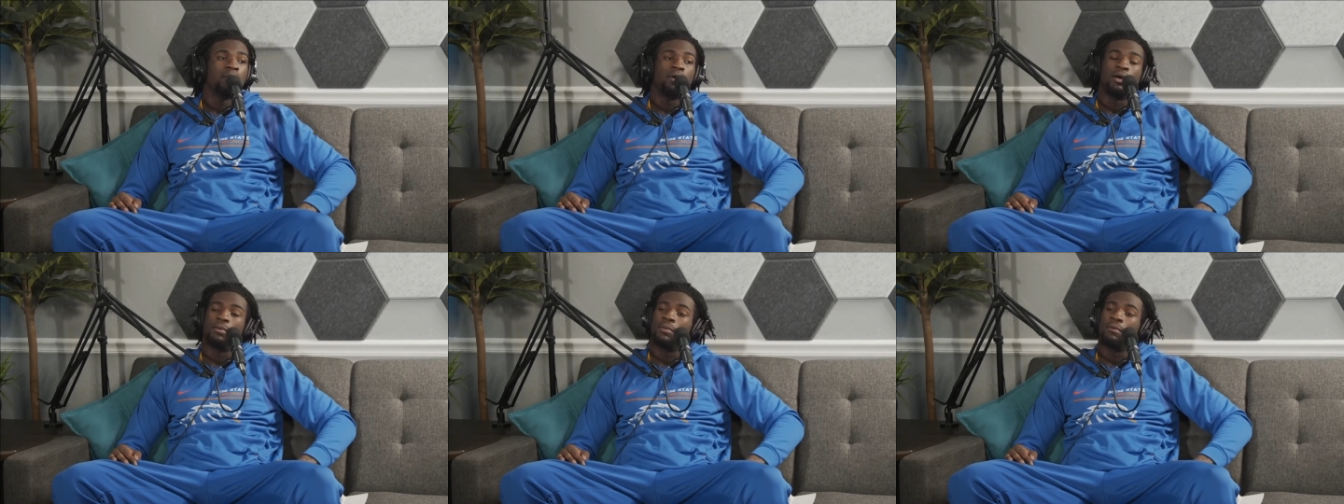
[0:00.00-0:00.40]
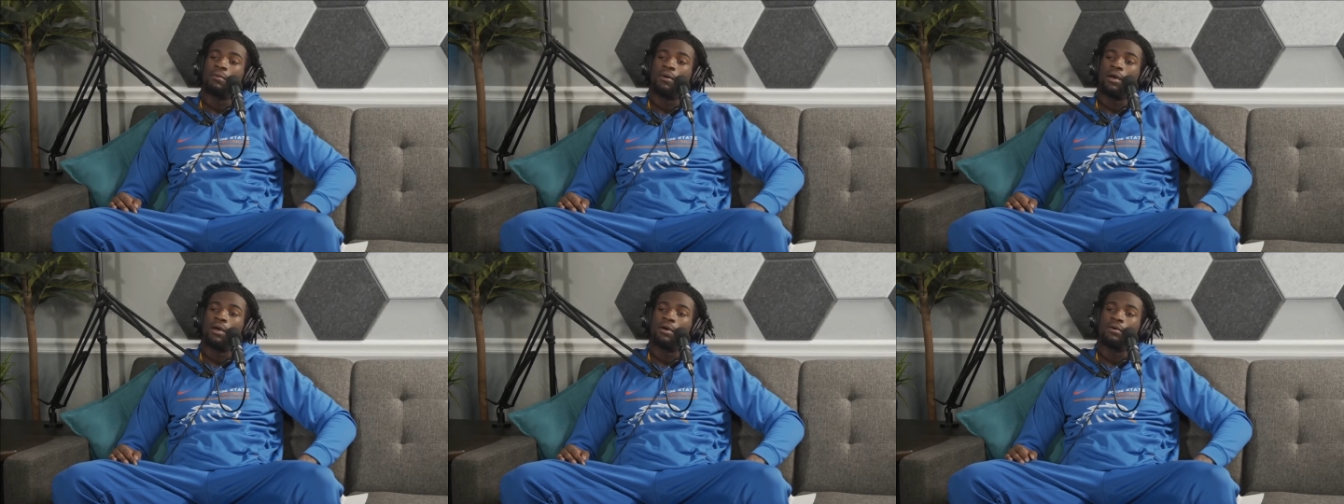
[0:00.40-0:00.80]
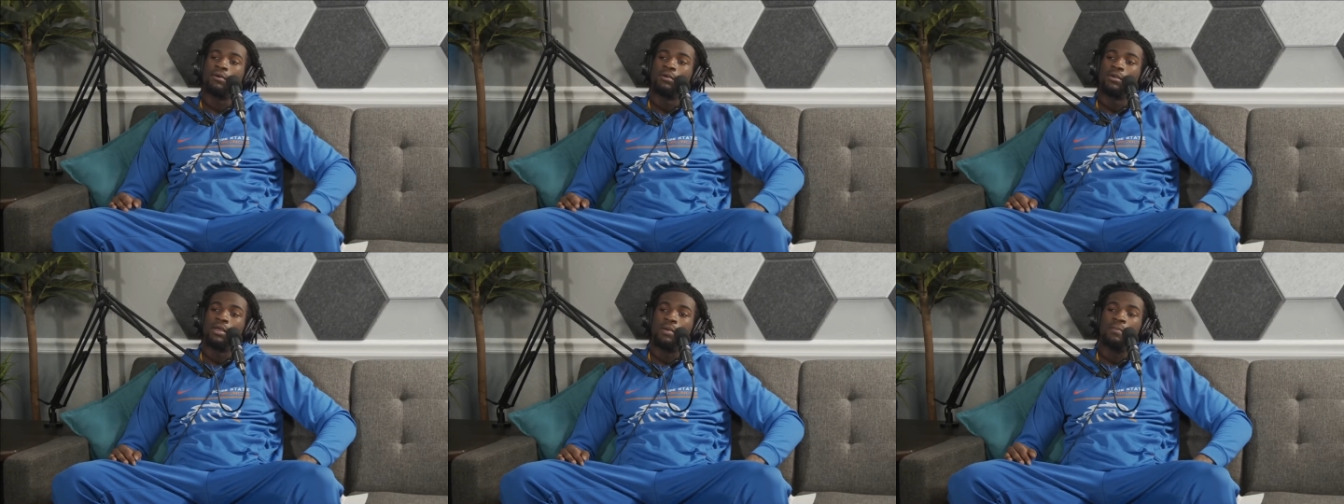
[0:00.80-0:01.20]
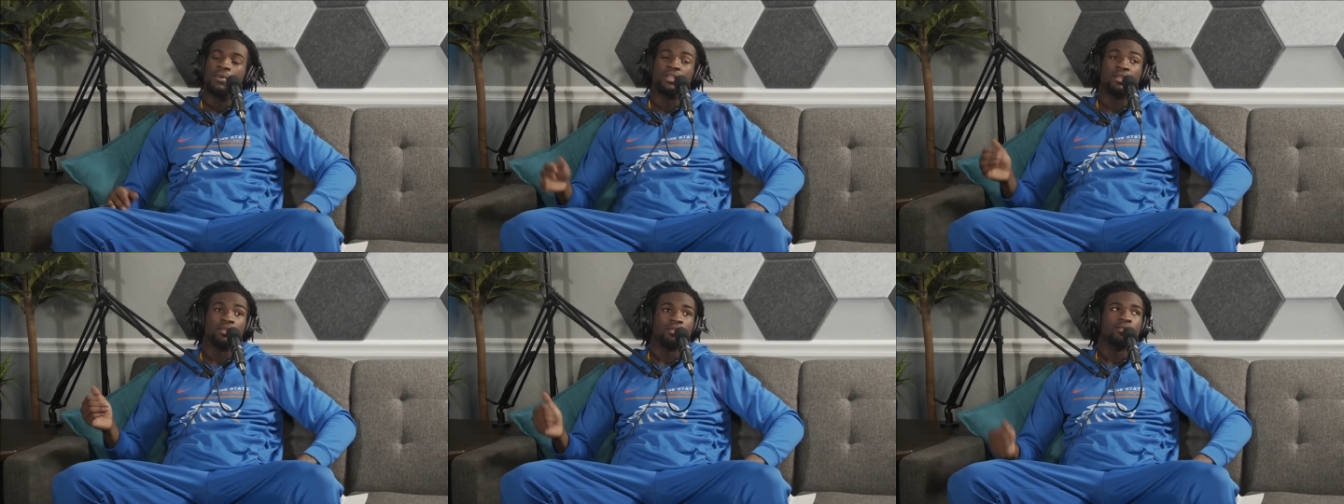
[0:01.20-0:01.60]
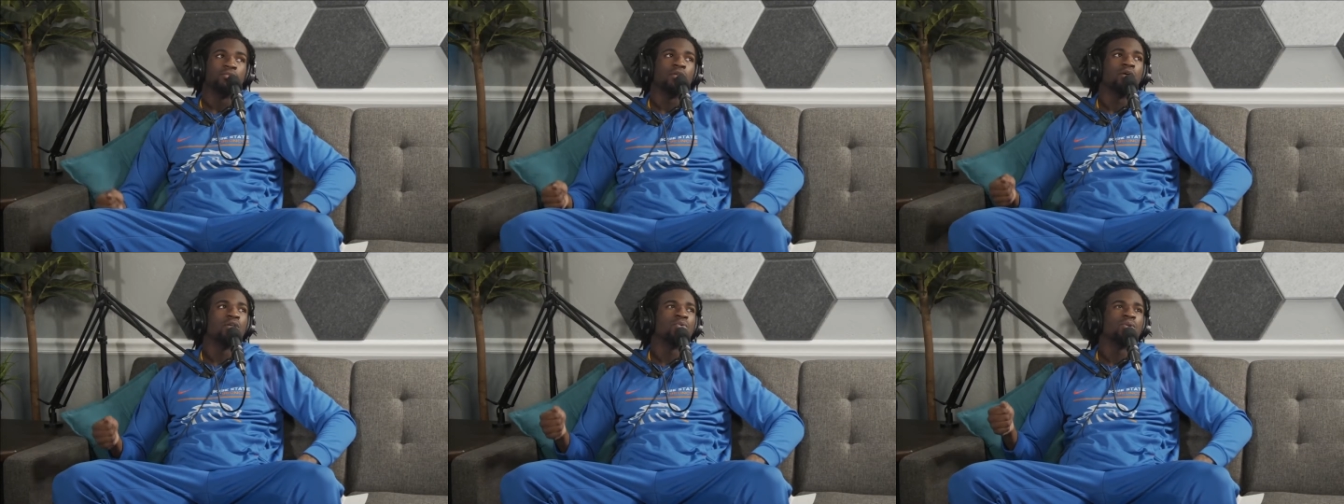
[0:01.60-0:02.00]
I'm like, wow. But the
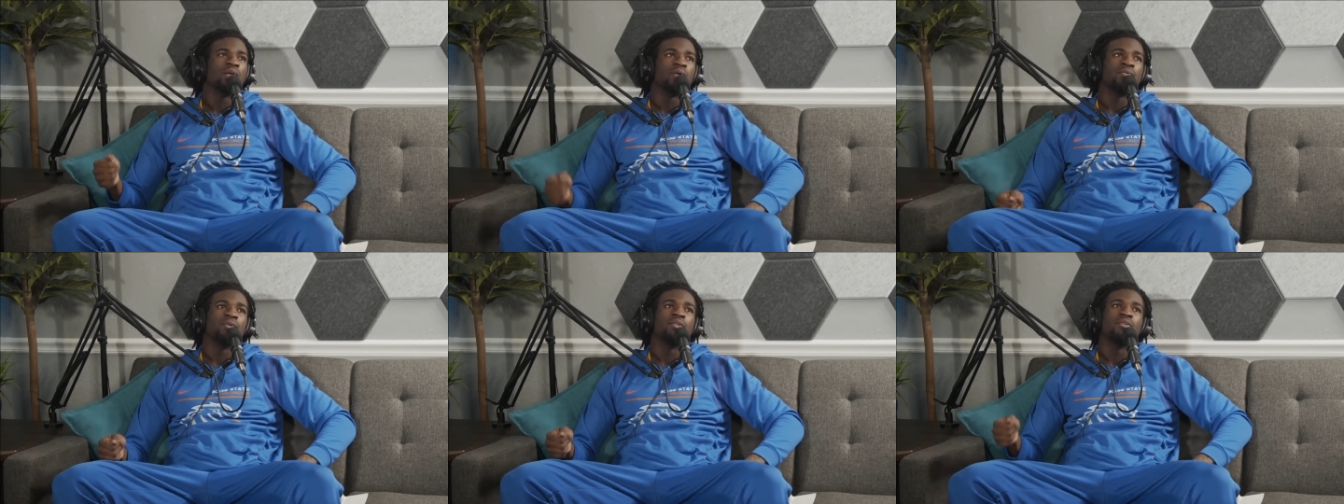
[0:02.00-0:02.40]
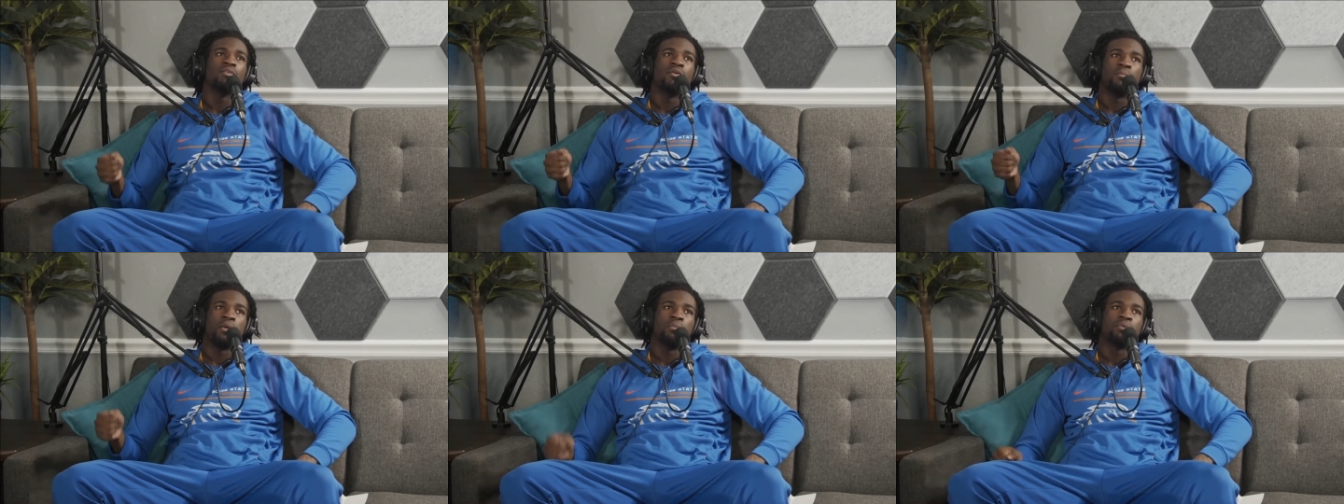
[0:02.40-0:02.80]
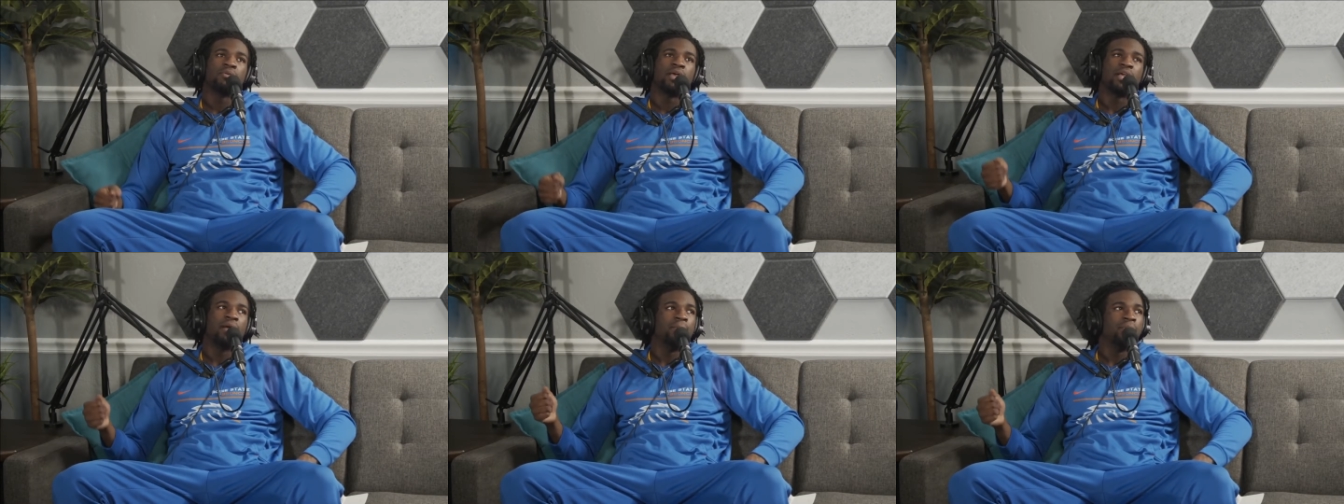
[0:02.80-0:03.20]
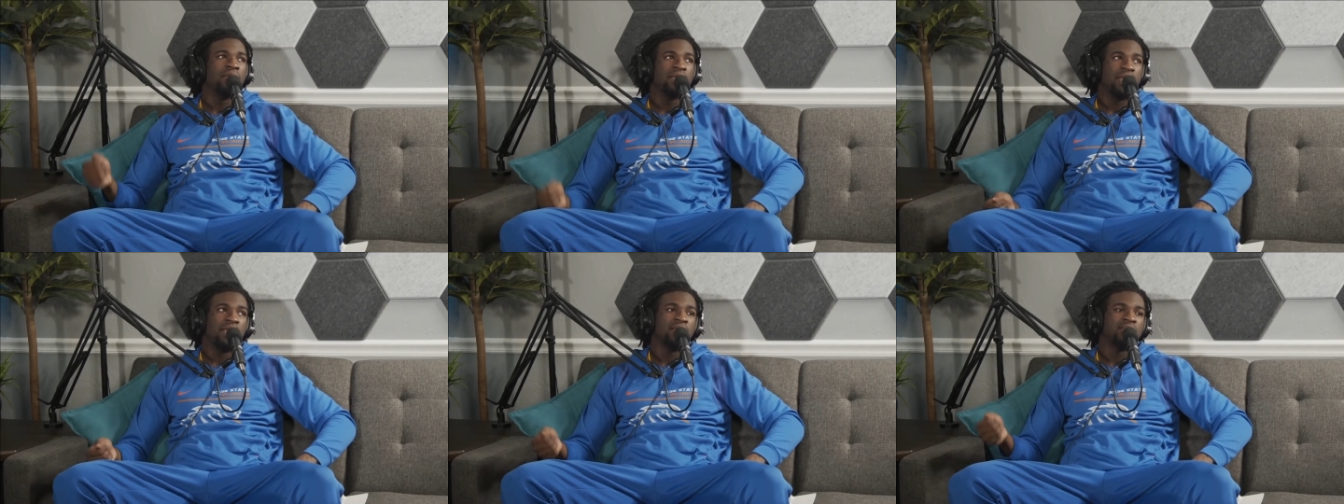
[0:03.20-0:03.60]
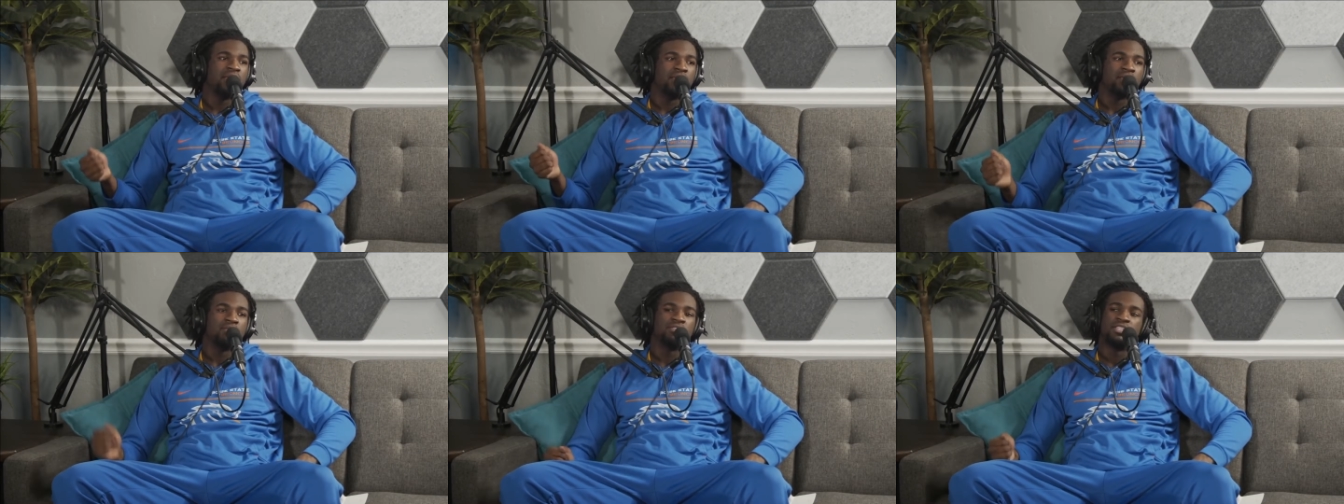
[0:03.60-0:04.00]
only one I really remember, like a big hit, is that
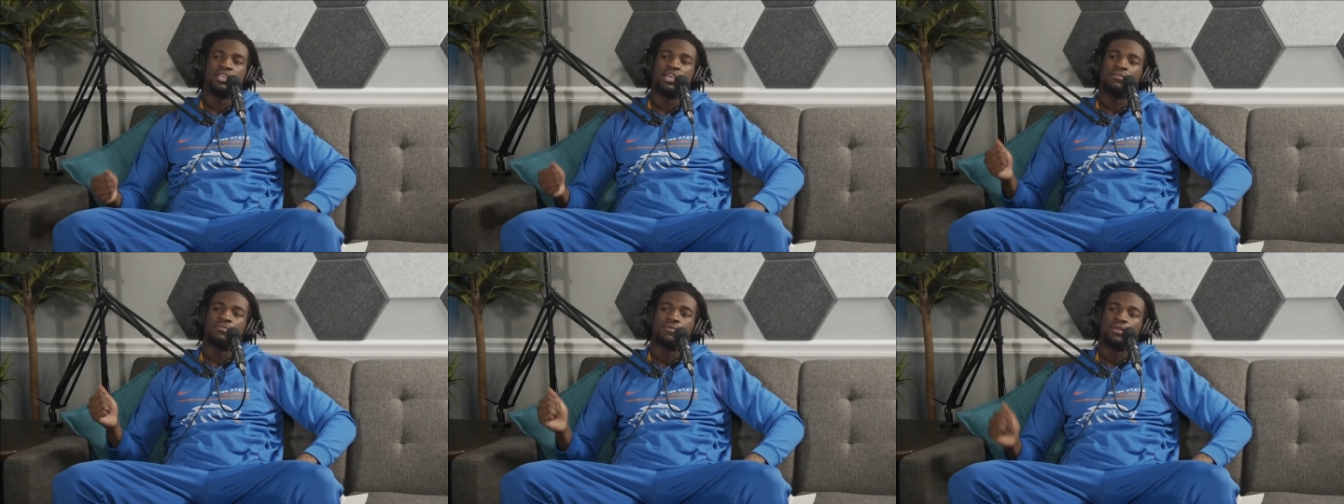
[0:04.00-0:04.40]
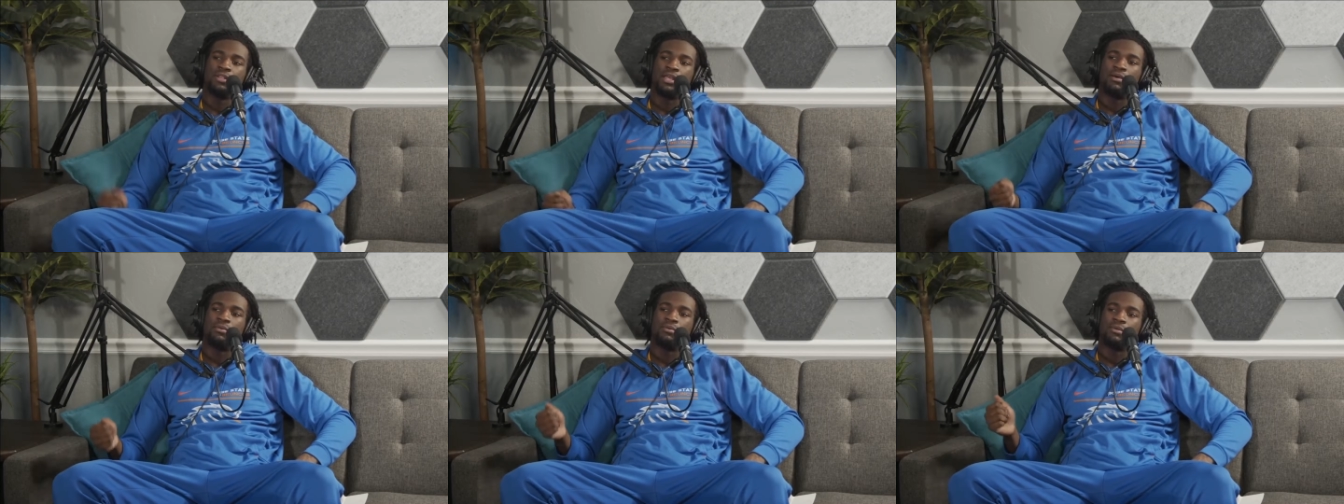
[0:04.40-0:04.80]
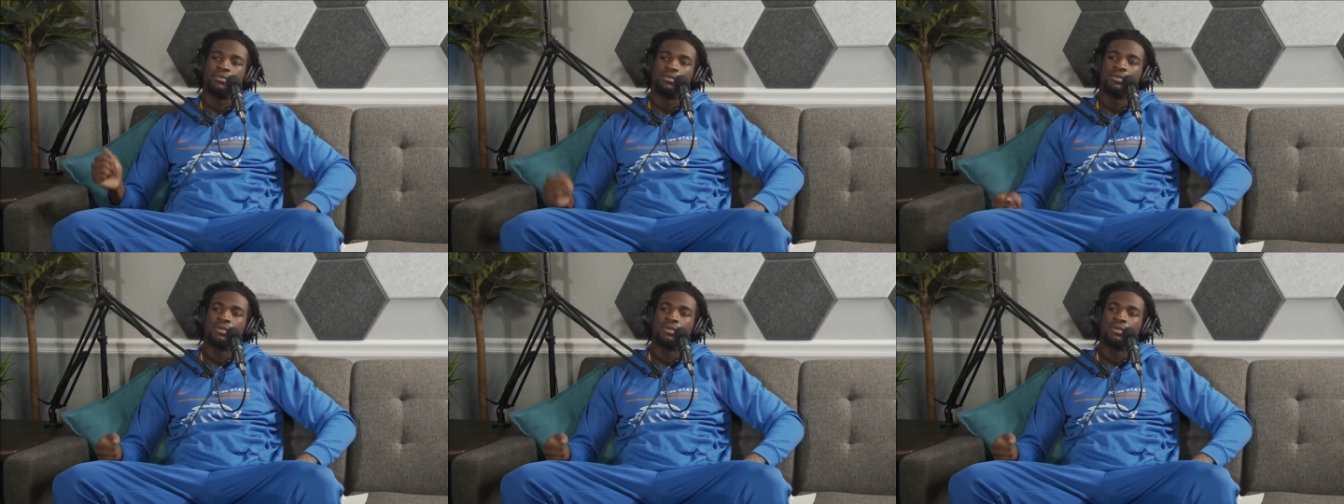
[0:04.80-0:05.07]
UCF one, and that one